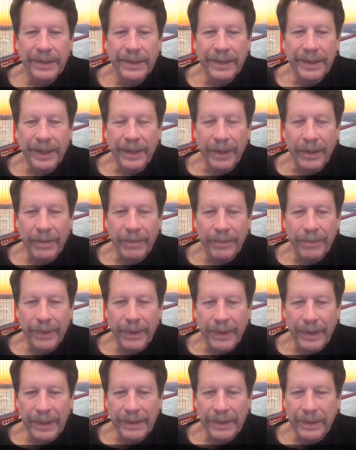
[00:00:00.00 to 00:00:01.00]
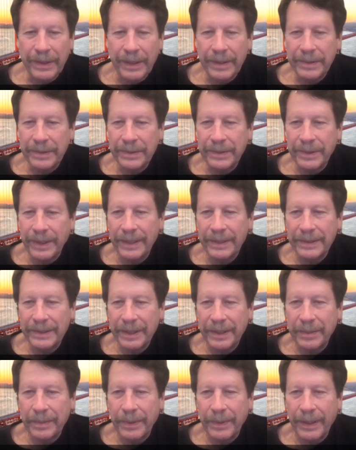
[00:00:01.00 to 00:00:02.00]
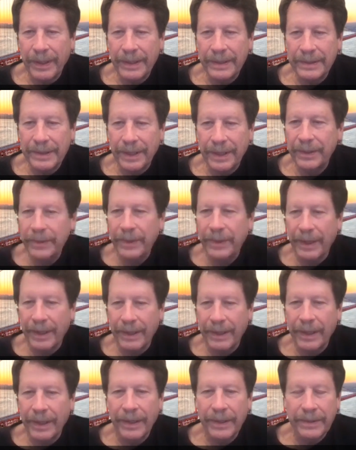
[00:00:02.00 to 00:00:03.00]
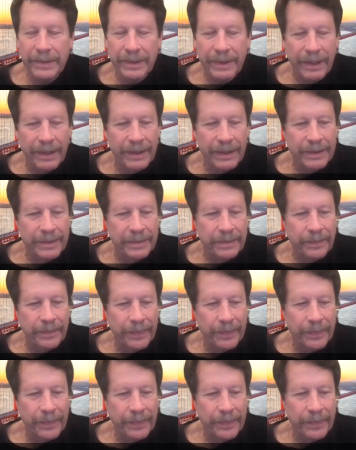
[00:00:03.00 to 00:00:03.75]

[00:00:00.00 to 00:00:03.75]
they hope for in the clinical trials enterprise. I do want to note um,